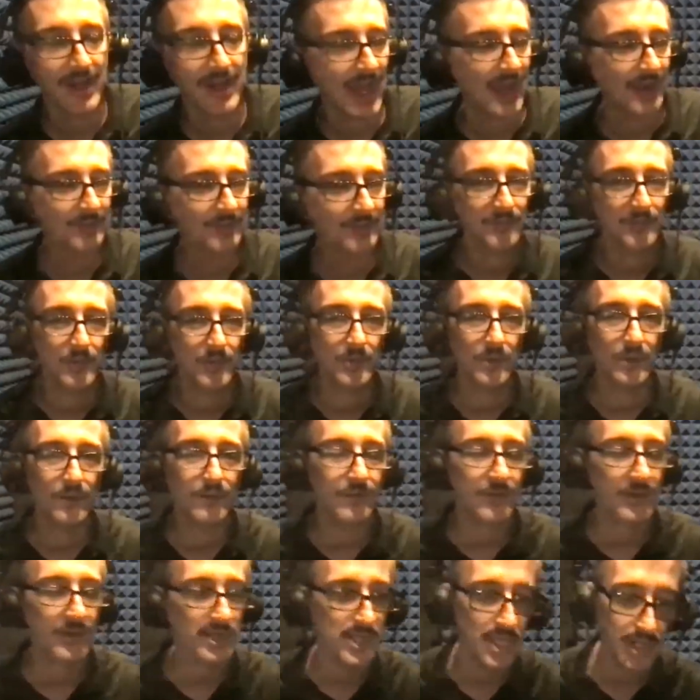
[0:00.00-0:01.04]
an Adams Flugel
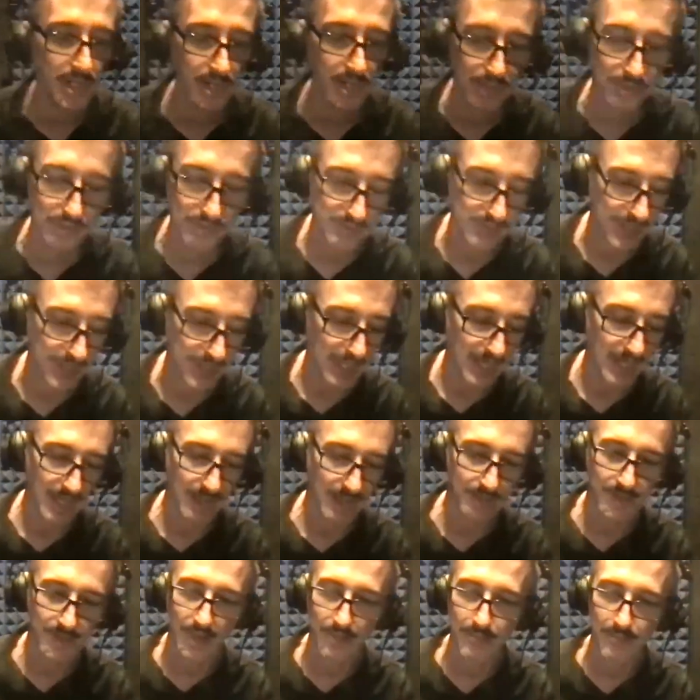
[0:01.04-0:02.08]
for years, and
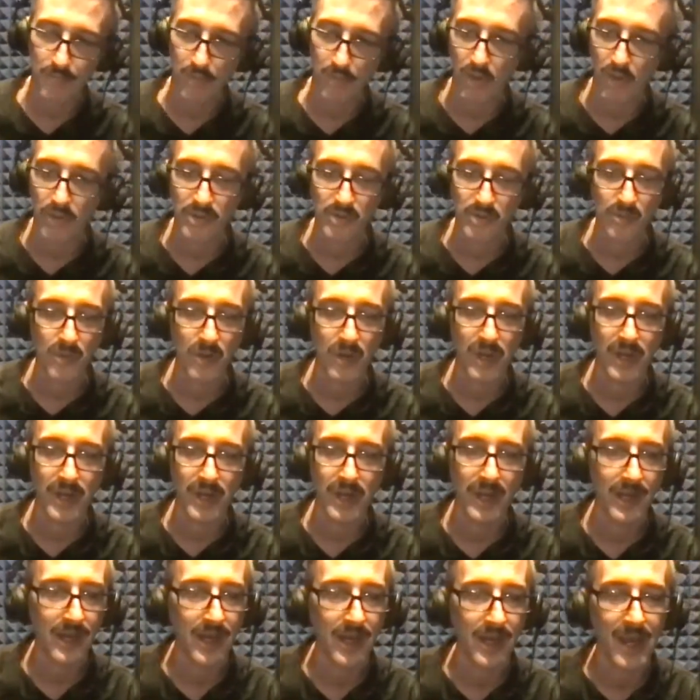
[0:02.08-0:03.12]
I borrowed one
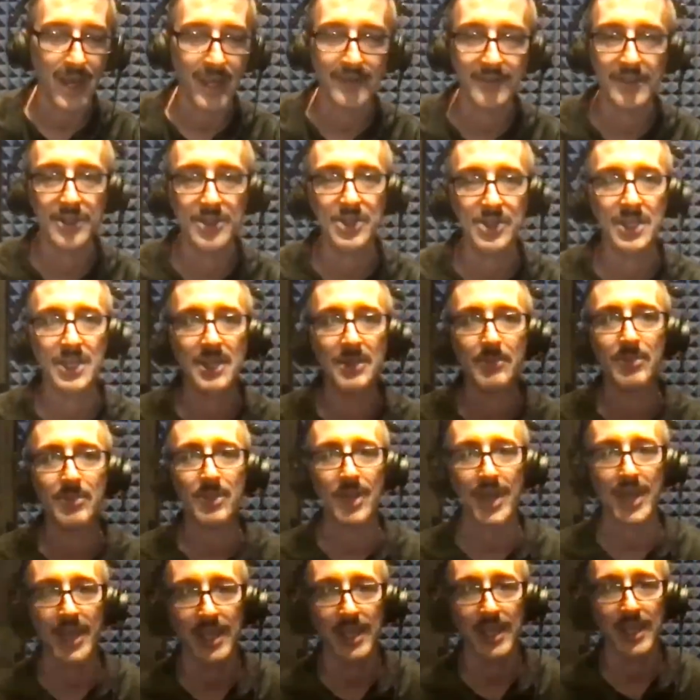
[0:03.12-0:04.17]
at an ITG to
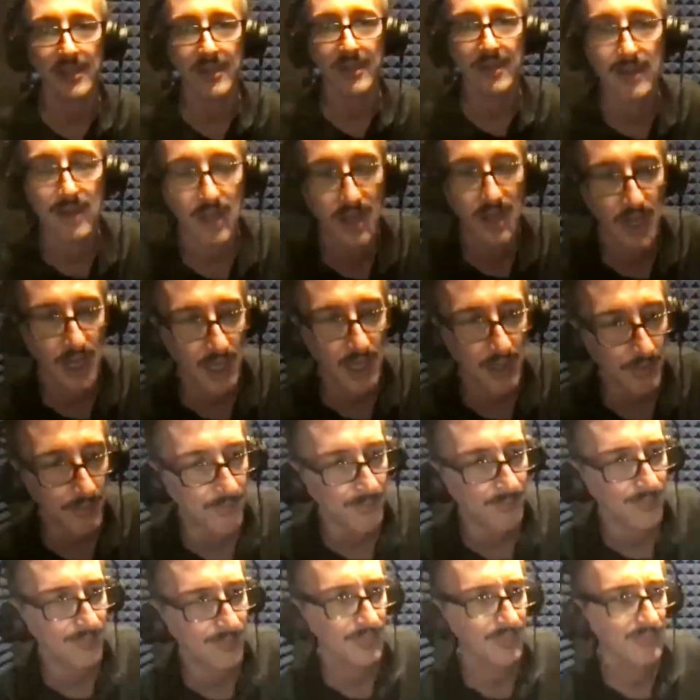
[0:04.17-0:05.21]
play.
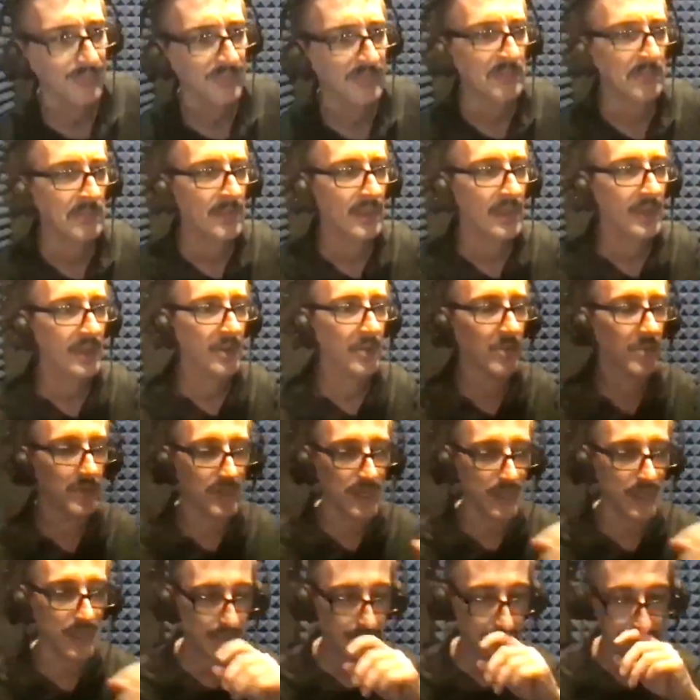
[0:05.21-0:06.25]
When
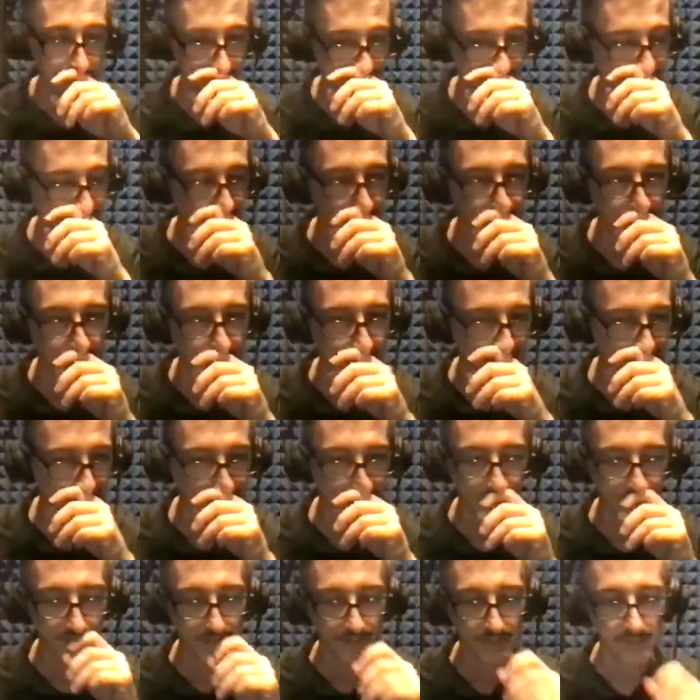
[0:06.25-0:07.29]
we had it in Philly,
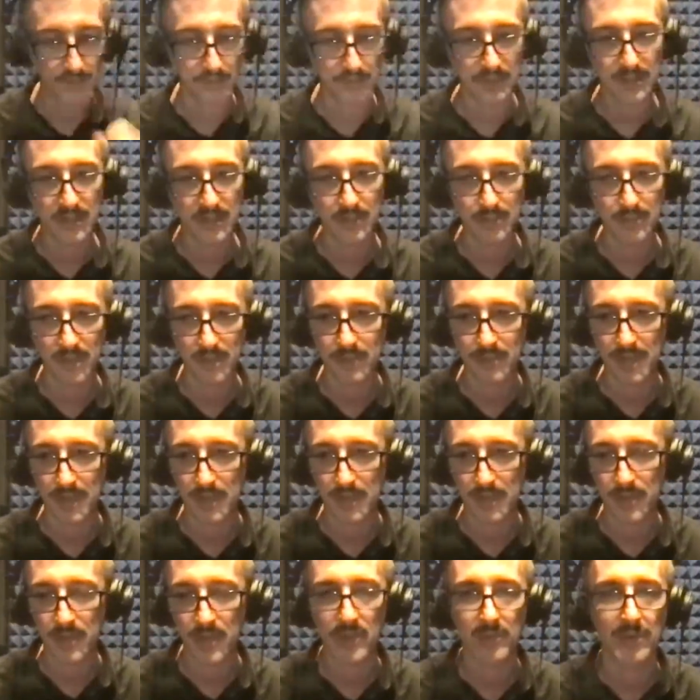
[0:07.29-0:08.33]
we did a big
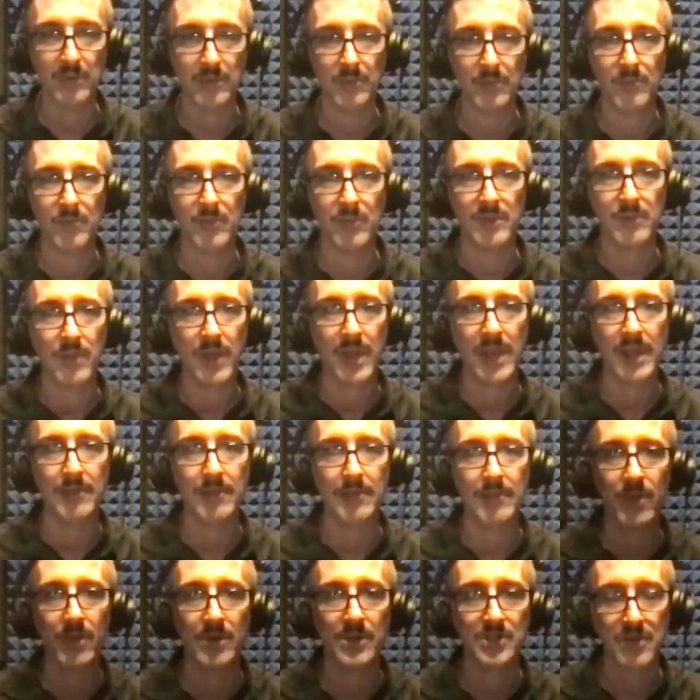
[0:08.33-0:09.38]
band thing with
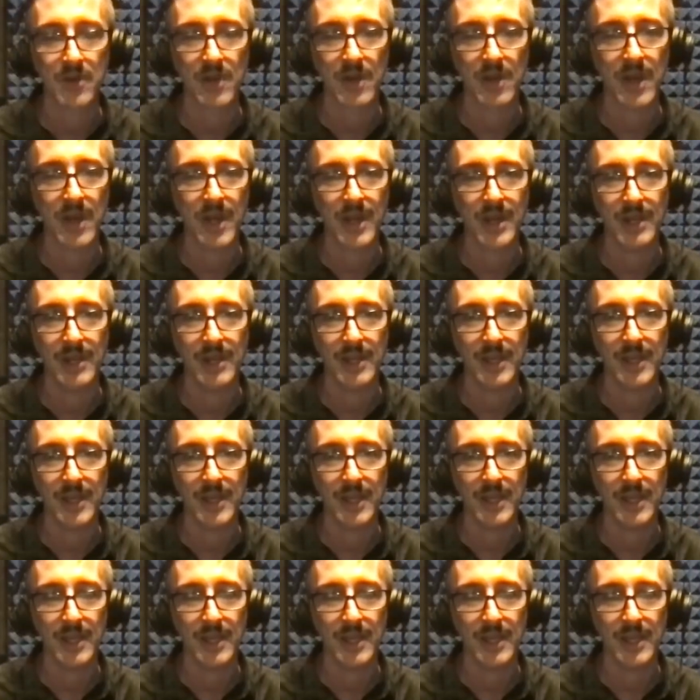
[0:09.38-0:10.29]
Wayne Bergeron